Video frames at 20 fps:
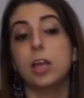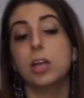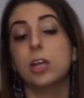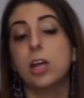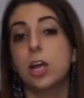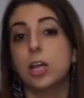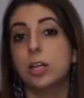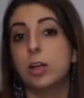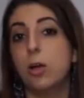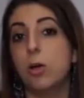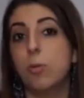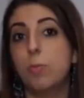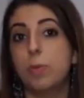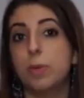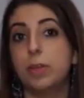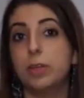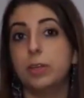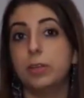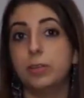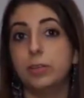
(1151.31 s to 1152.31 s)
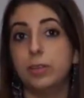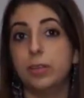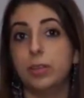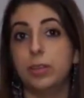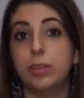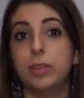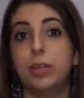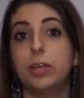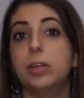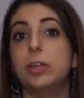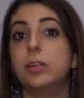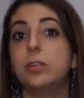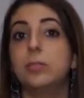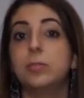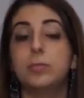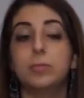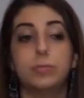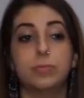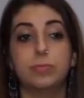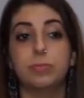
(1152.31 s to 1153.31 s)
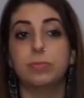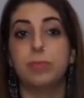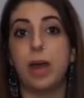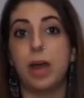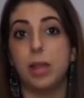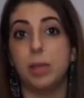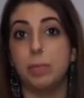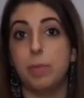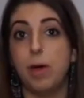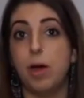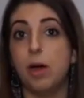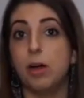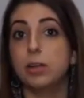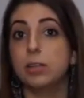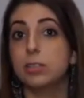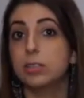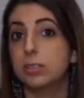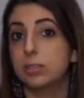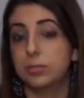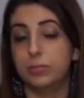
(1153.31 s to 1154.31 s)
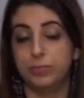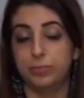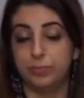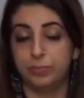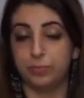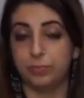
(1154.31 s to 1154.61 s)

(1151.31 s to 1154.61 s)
cut open the ballot box